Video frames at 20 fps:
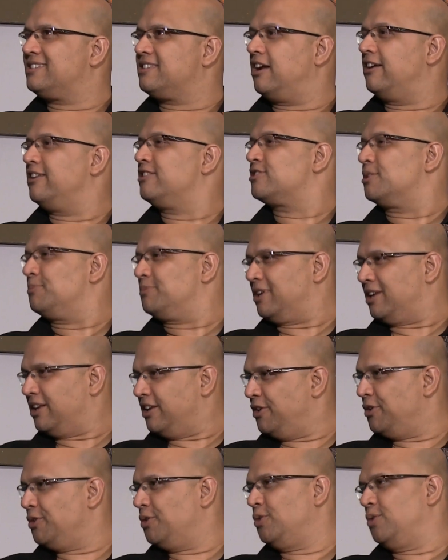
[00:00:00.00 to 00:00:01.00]
starting something
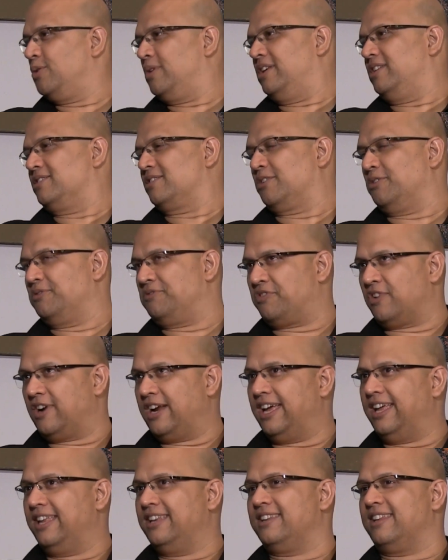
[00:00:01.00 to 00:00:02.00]
new, and he's a good
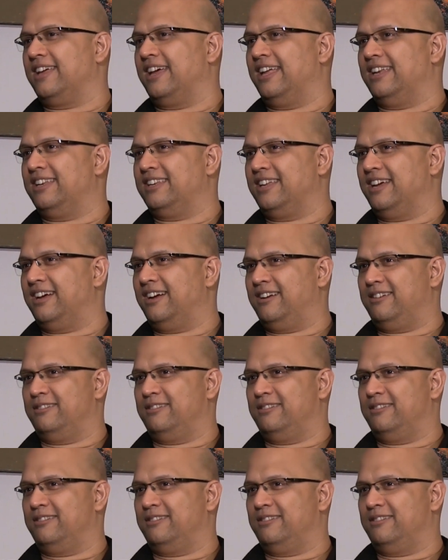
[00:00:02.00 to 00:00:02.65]
friend, and